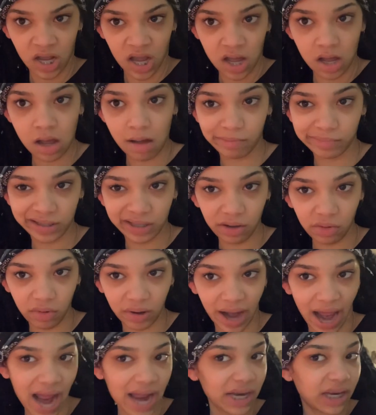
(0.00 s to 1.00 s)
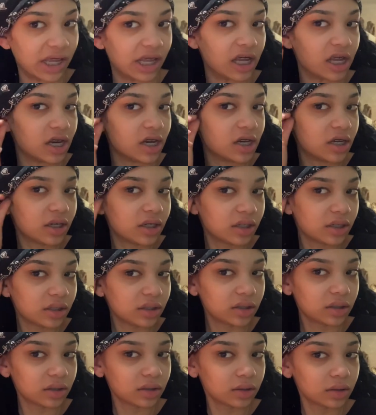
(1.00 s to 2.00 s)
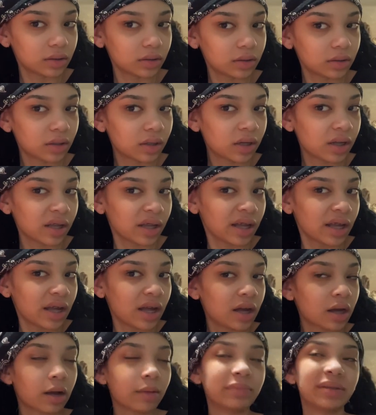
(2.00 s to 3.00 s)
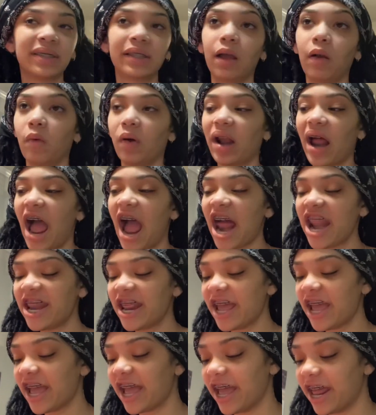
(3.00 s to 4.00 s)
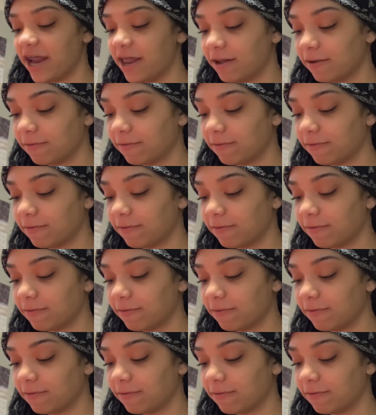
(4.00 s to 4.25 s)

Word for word: Come see what I did. What? Come see what I did.